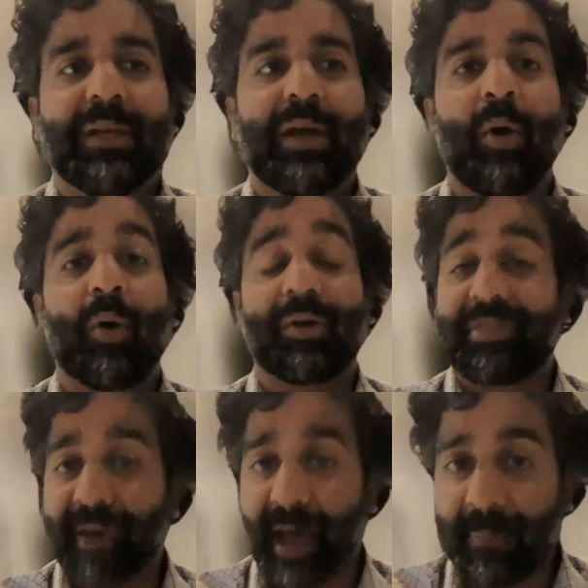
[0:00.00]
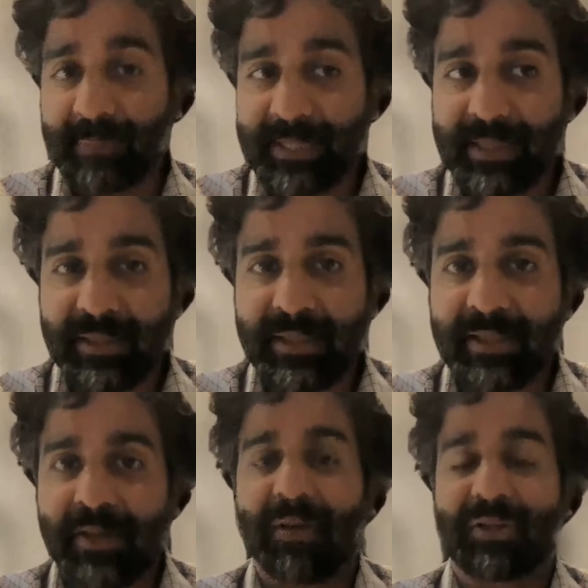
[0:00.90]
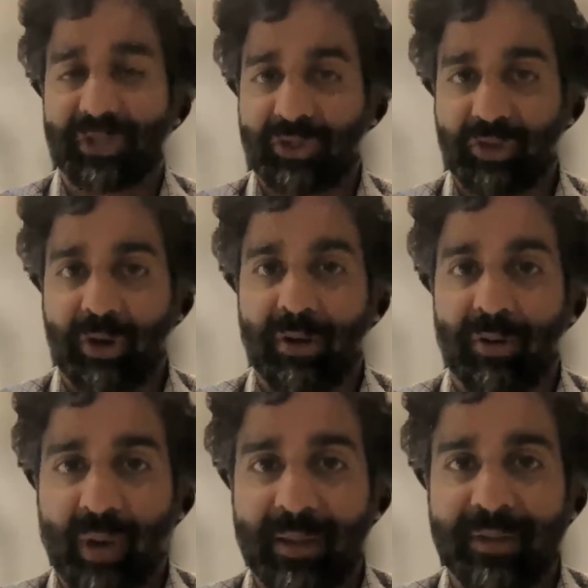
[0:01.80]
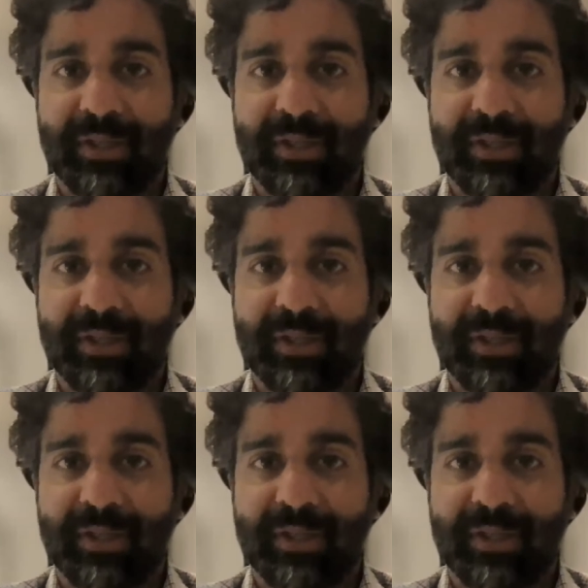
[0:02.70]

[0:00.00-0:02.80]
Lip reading: Orthoptist, I'll start with.